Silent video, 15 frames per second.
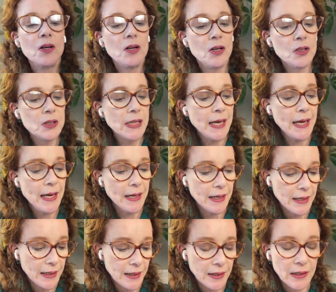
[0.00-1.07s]

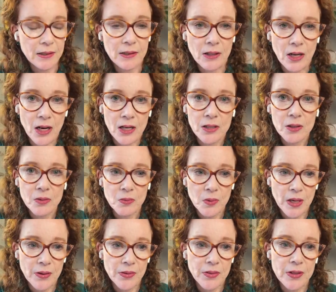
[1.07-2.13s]
Collet, along
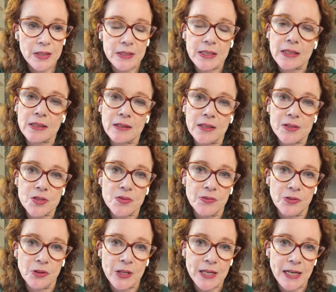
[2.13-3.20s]
with
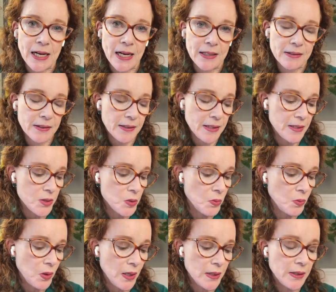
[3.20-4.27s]
Nicolas Foyat, is
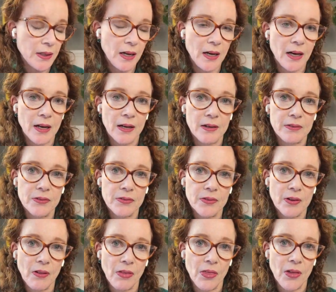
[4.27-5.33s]
one of
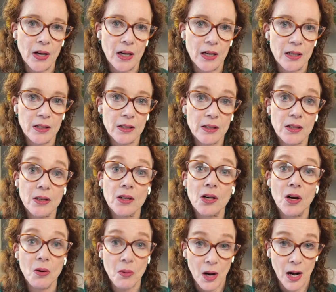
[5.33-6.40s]
the
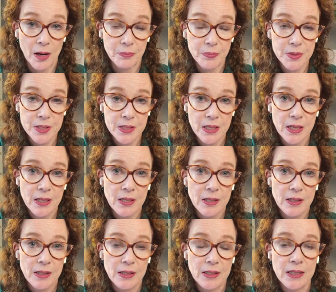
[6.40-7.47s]
co-ops
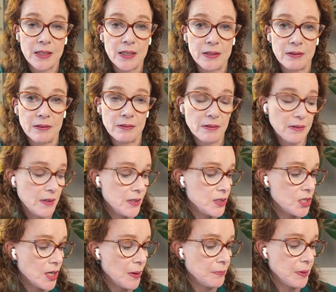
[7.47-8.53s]
in
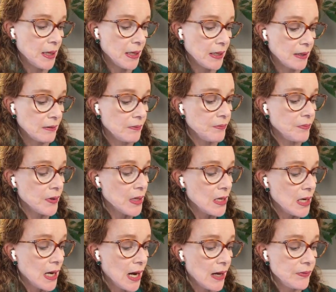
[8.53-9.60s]
Champagne.
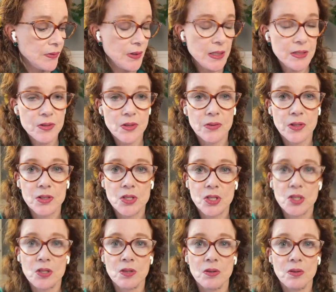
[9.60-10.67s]
And these are the
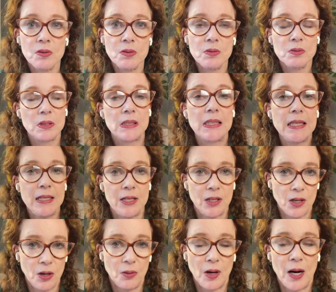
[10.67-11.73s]
two leading
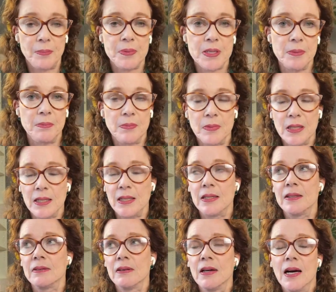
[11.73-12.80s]
co-ops
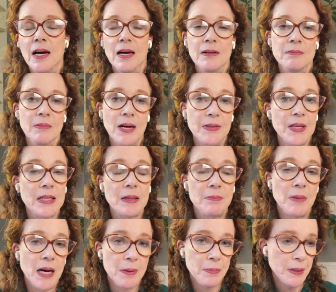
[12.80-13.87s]
in I think in
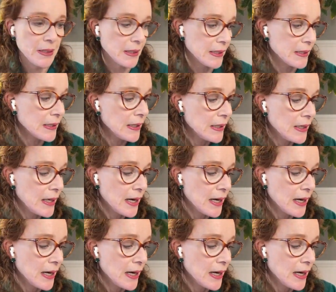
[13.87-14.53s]
my opinion,